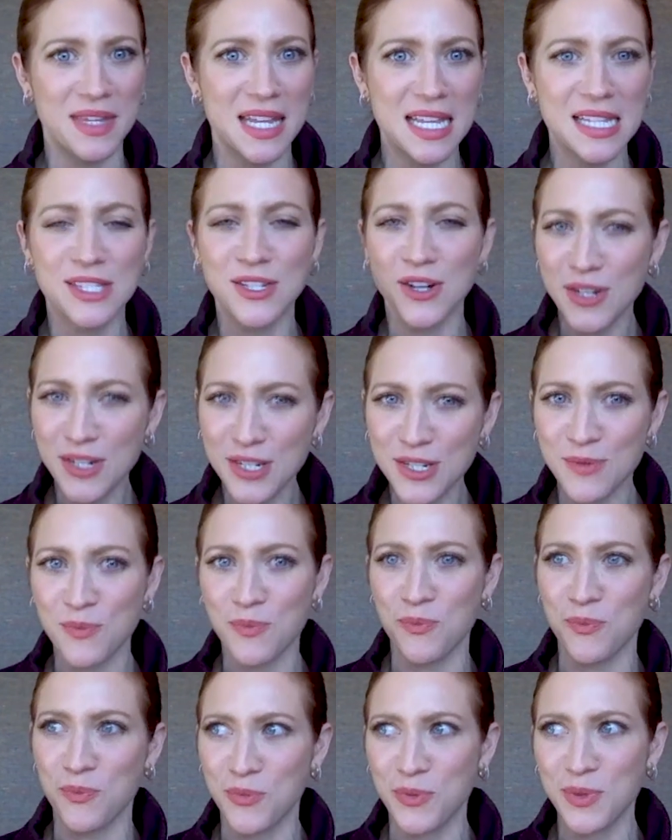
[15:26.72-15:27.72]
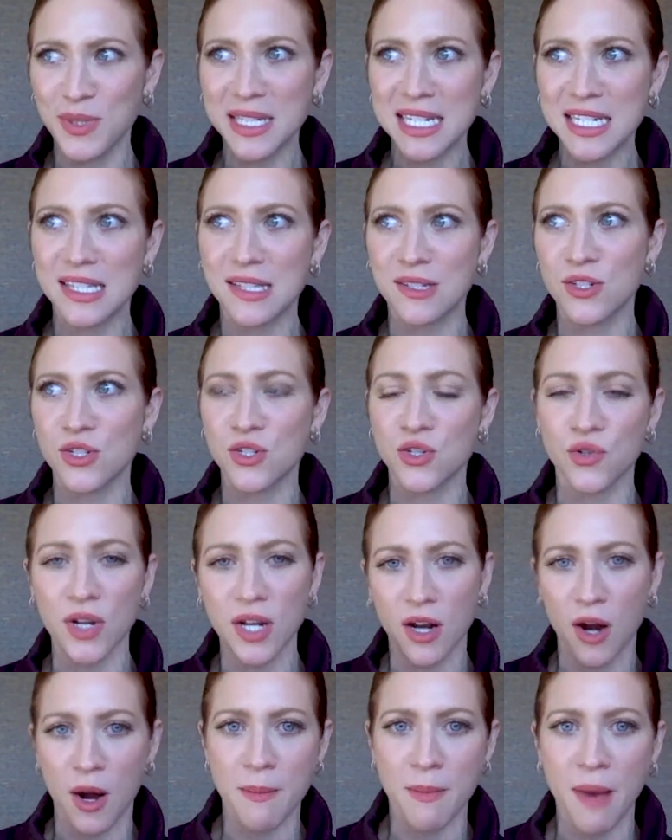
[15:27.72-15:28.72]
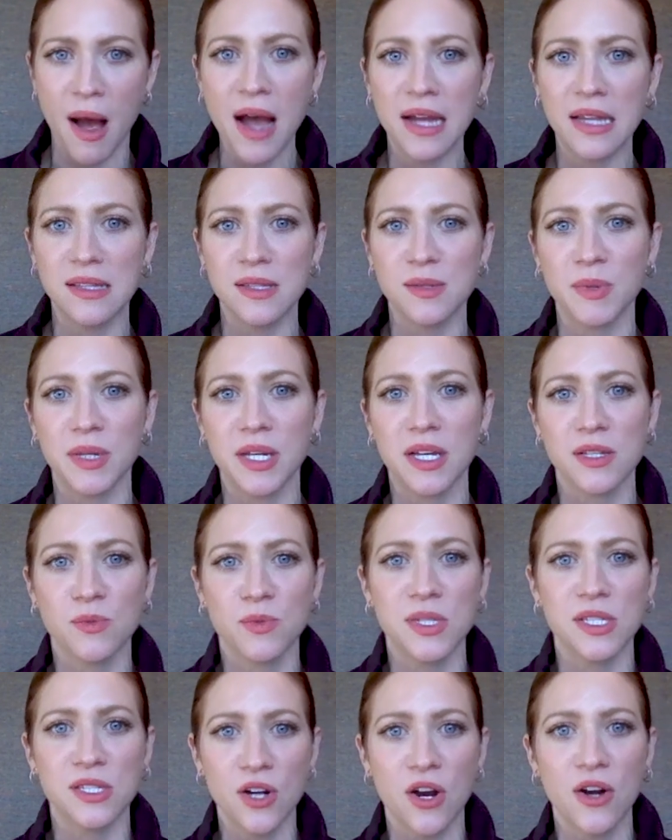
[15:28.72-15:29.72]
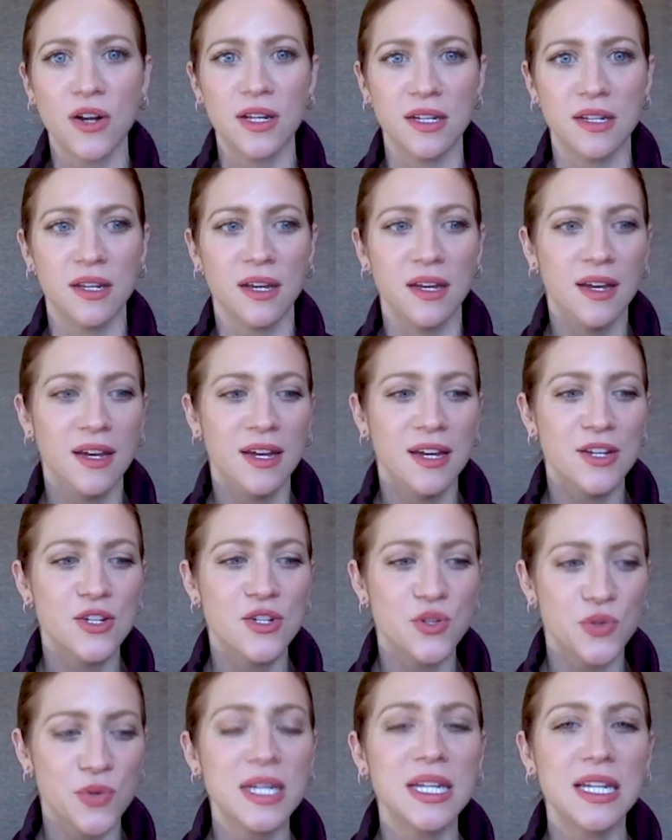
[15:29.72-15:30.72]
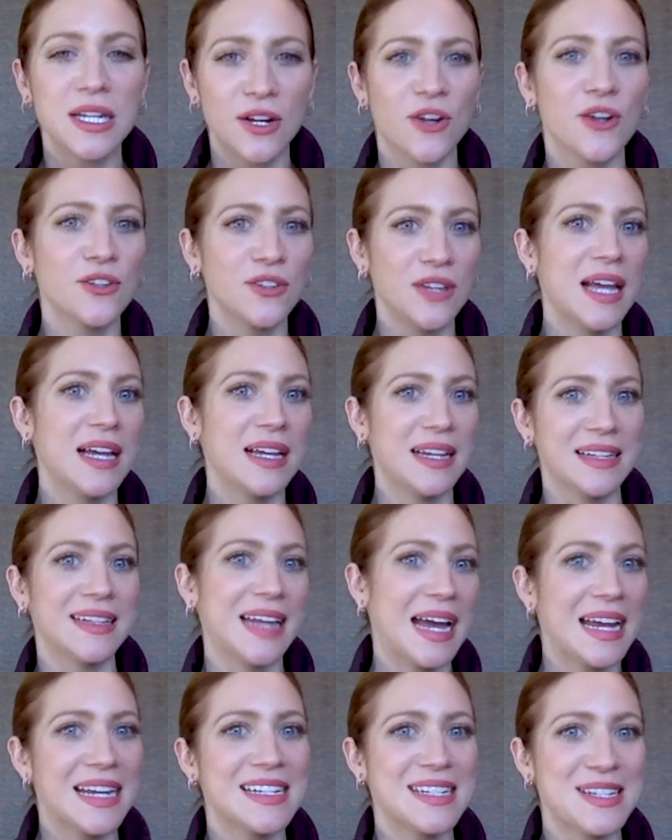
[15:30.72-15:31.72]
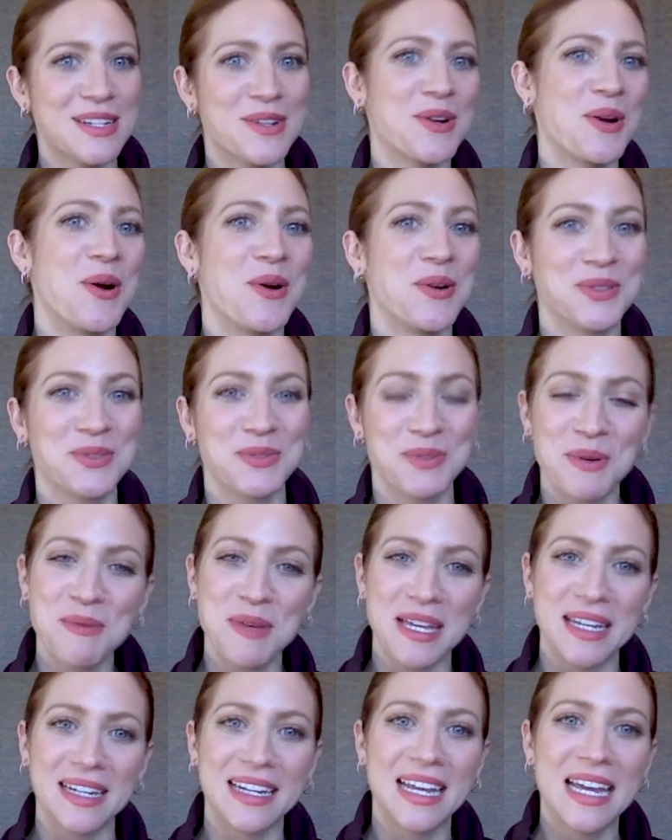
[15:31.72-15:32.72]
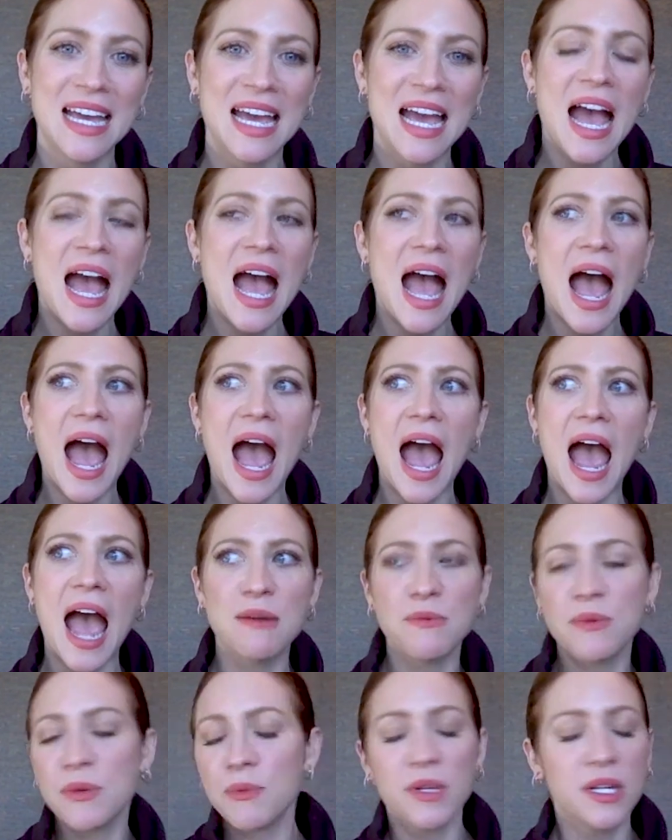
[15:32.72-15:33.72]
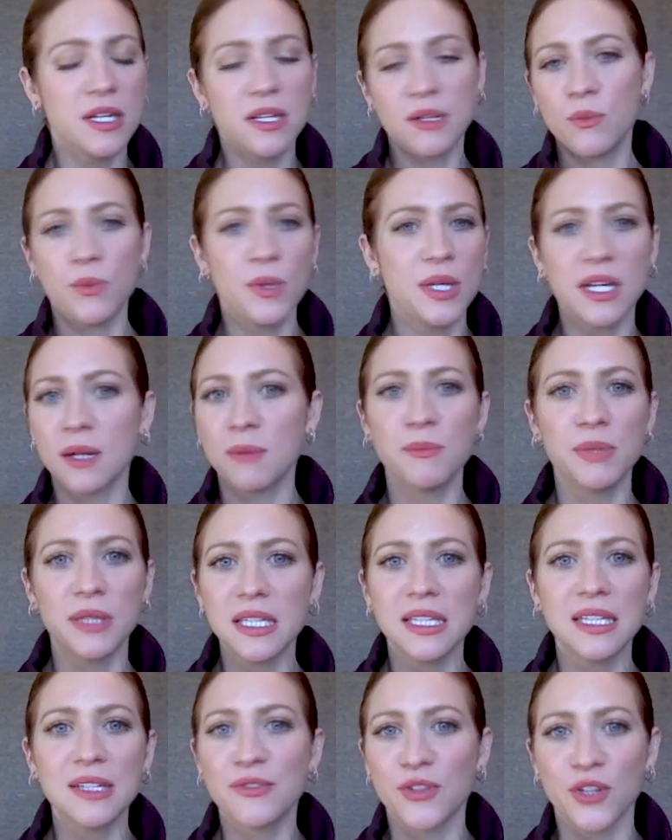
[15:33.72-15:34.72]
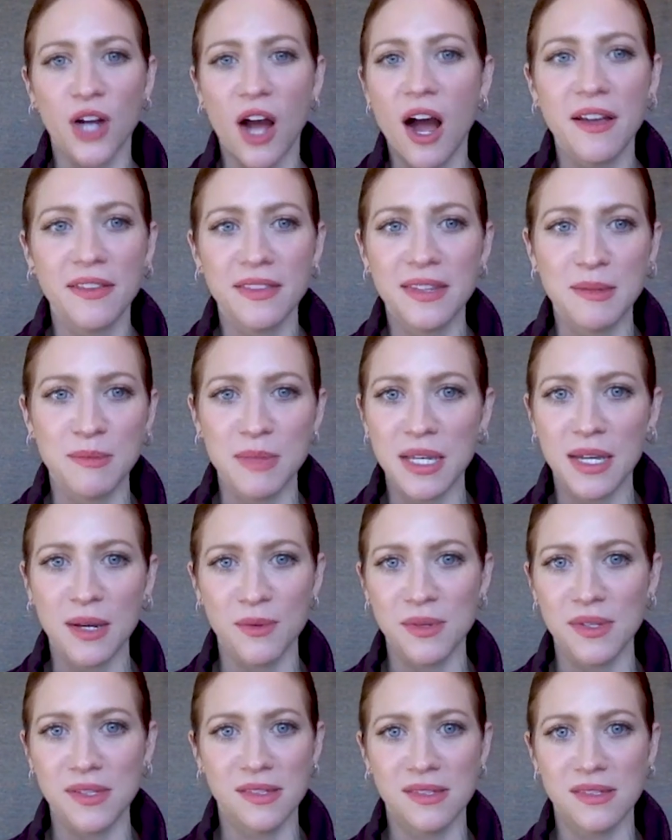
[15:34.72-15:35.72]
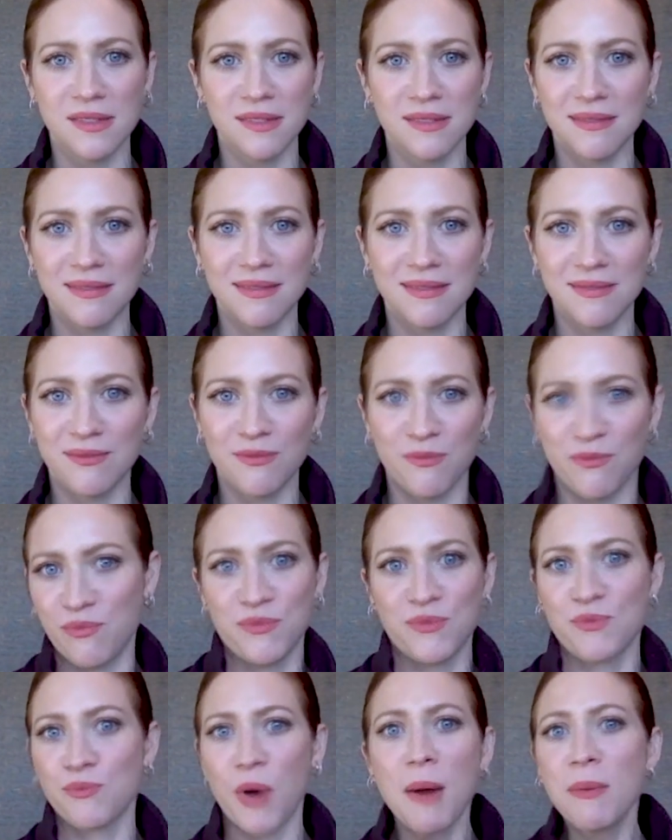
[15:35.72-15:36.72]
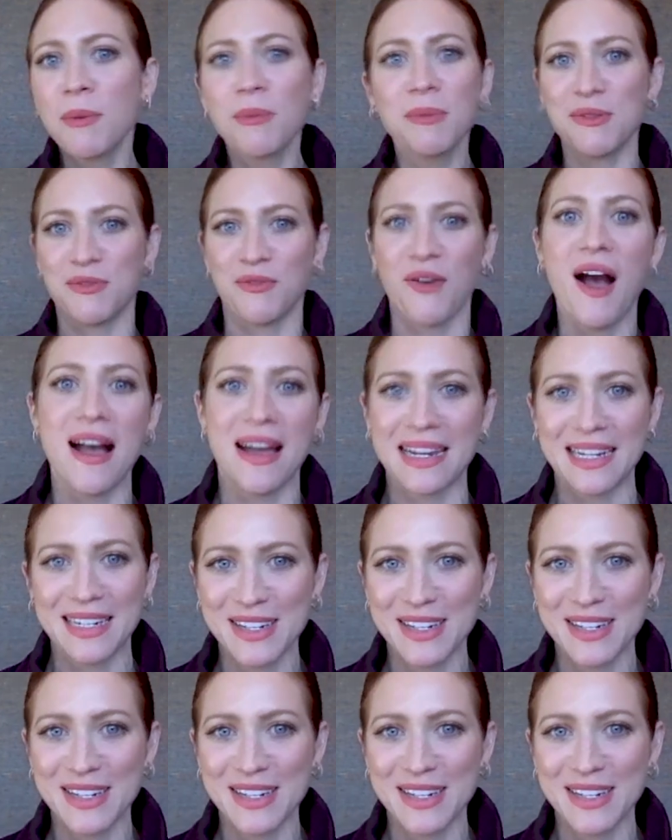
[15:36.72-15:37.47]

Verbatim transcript: it started to really trick our minds because we started treating her like a 90 year old woman and we would we completely forgot that mia was probably fine